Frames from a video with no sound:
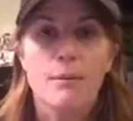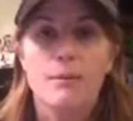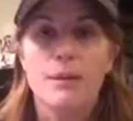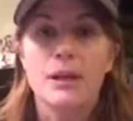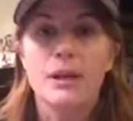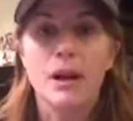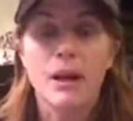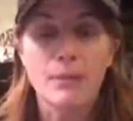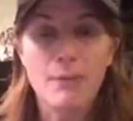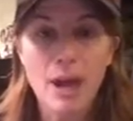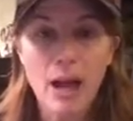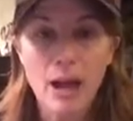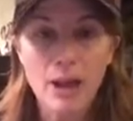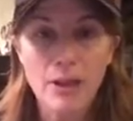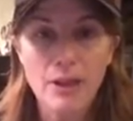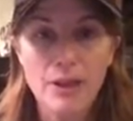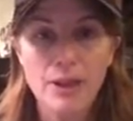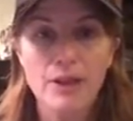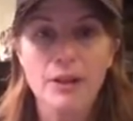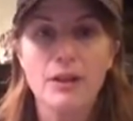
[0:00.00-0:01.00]
become
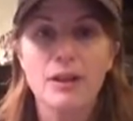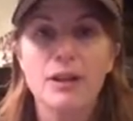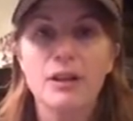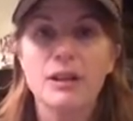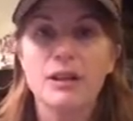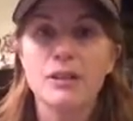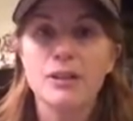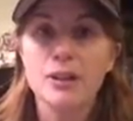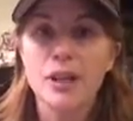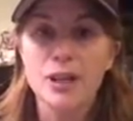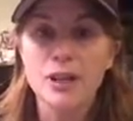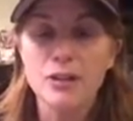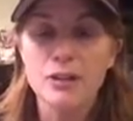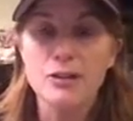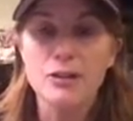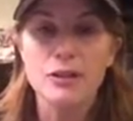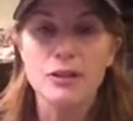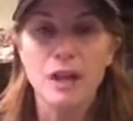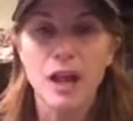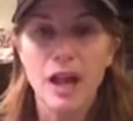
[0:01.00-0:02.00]
healthier? Are you going to change
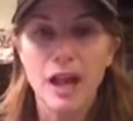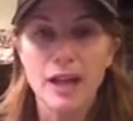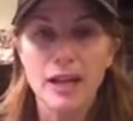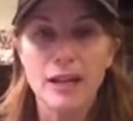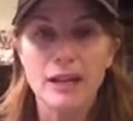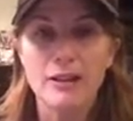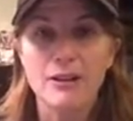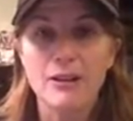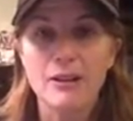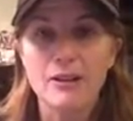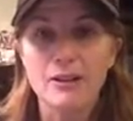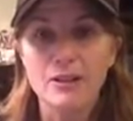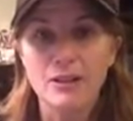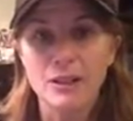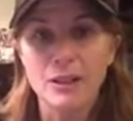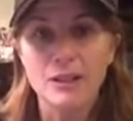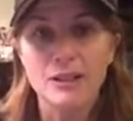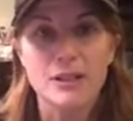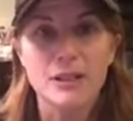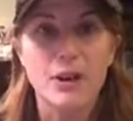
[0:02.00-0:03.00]
your diet? Are you
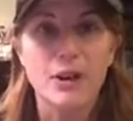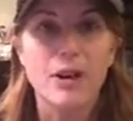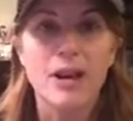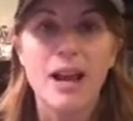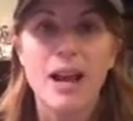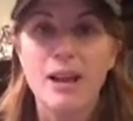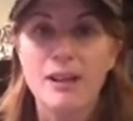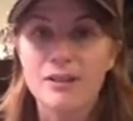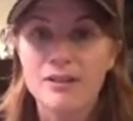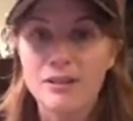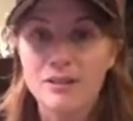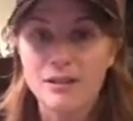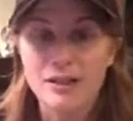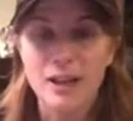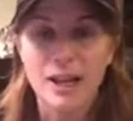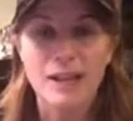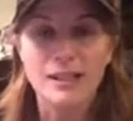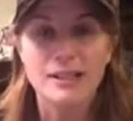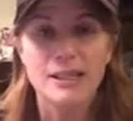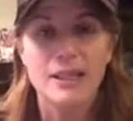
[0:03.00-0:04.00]
going to start
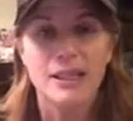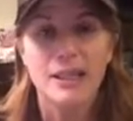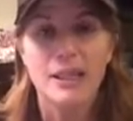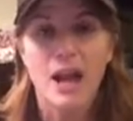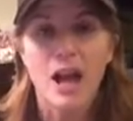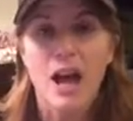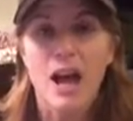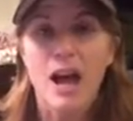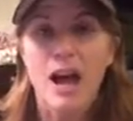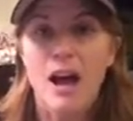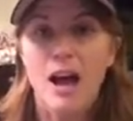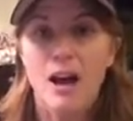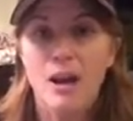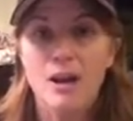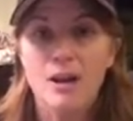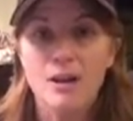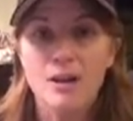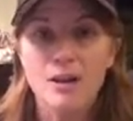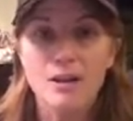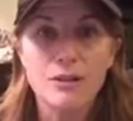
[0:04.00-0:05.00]
exercising?
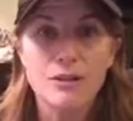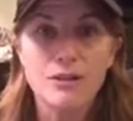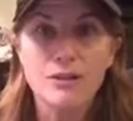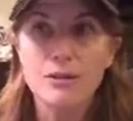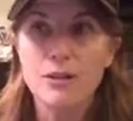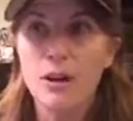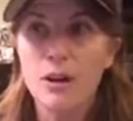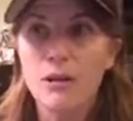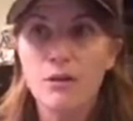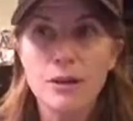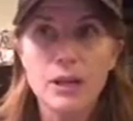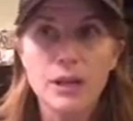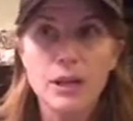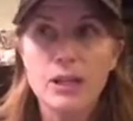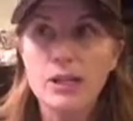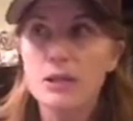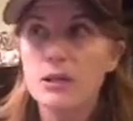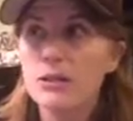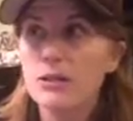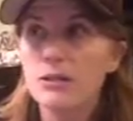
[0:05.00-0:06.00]
Are you
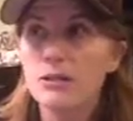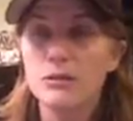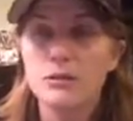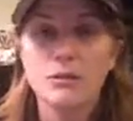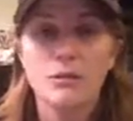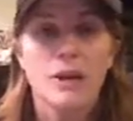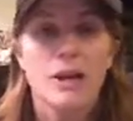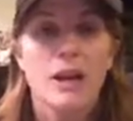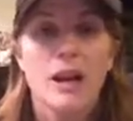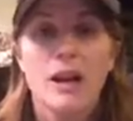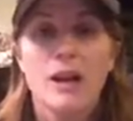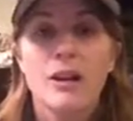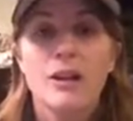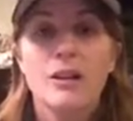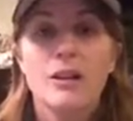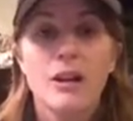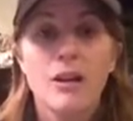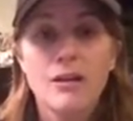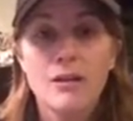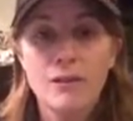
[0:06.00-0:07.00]
going to
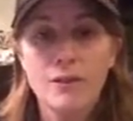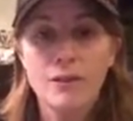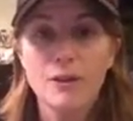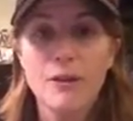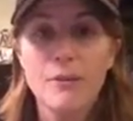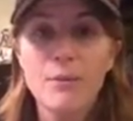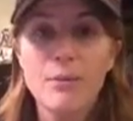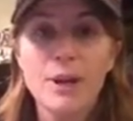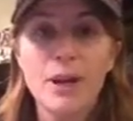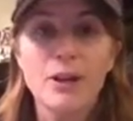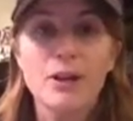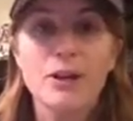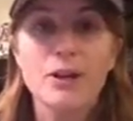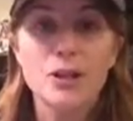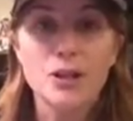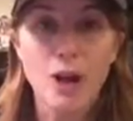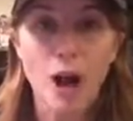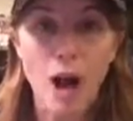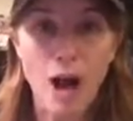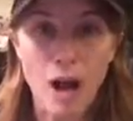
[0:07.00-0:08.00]
go for a better
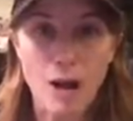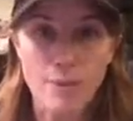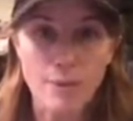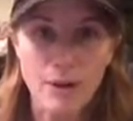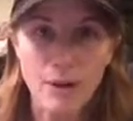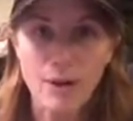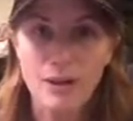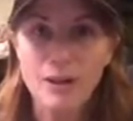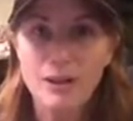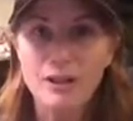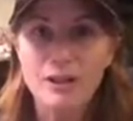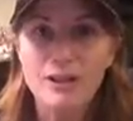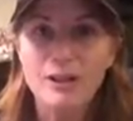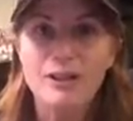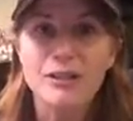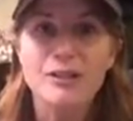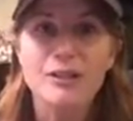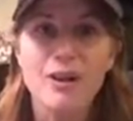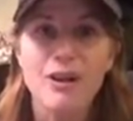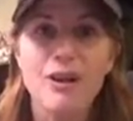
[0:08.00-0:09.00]
job? Are you going to
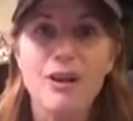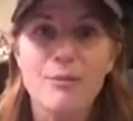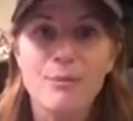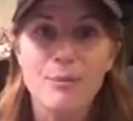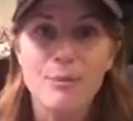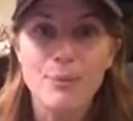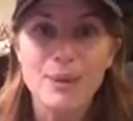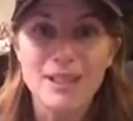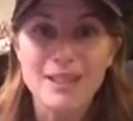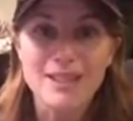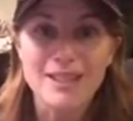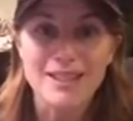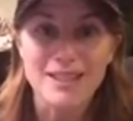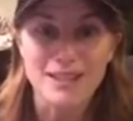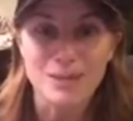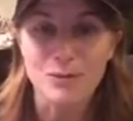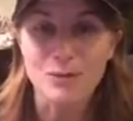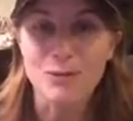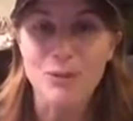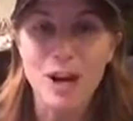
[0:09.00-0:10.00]
start a
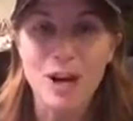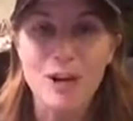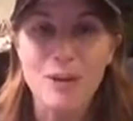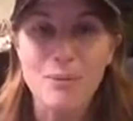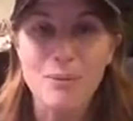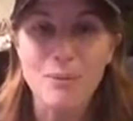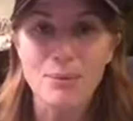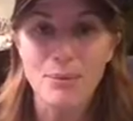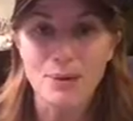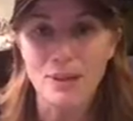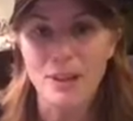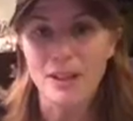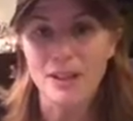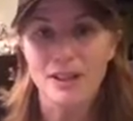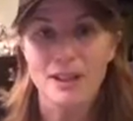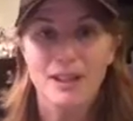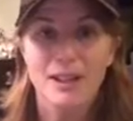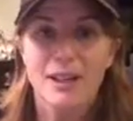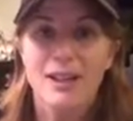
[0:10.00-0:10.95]
business, write a book,